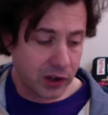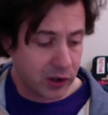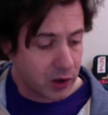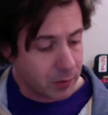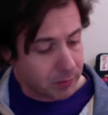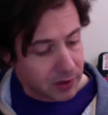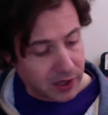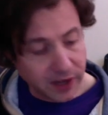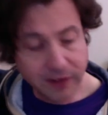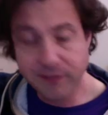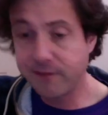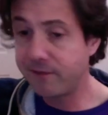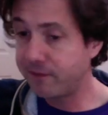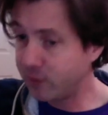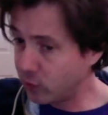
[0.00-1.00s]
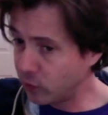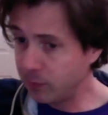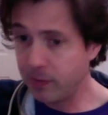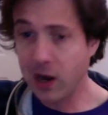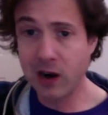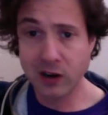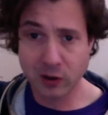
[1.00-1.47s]
you can play a full
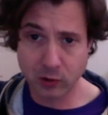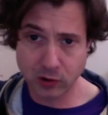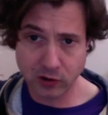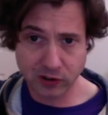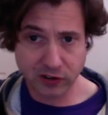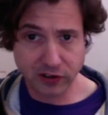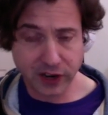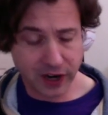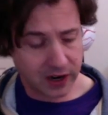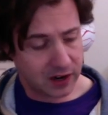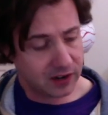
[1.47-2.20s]
bar chords there.